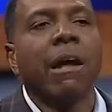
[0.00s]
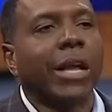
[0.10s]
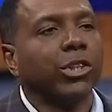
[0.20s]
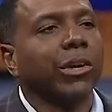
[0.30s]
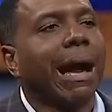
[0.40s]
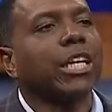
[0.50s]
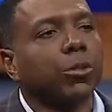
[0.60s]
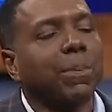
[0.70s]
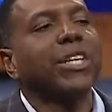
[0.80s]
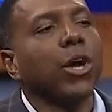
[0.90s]
that you got to
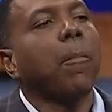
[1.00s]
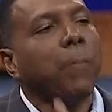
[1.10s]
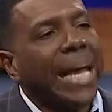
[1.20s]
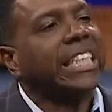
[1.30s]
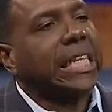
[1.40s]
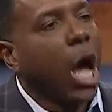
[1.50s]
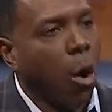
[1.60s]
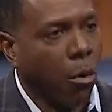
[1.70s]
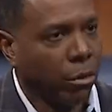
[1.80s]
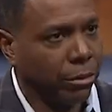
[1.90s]
spend your peace
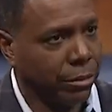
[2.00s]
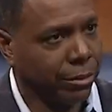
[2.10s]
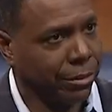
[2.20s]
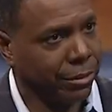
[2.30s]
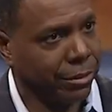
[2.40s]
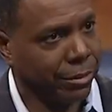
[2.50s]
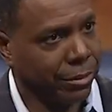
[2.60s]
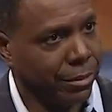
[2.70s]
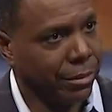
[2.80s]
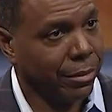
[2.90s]
on,
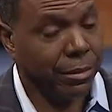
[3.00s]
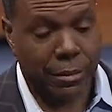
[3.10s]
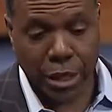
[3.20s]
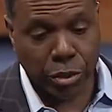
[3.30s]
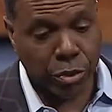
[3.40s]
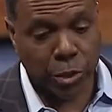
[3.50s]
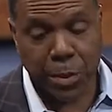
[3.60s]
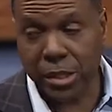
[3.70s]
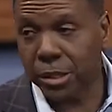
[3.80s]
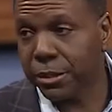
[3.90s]
that's too
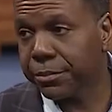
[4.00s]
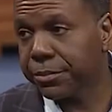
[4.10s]
expensive.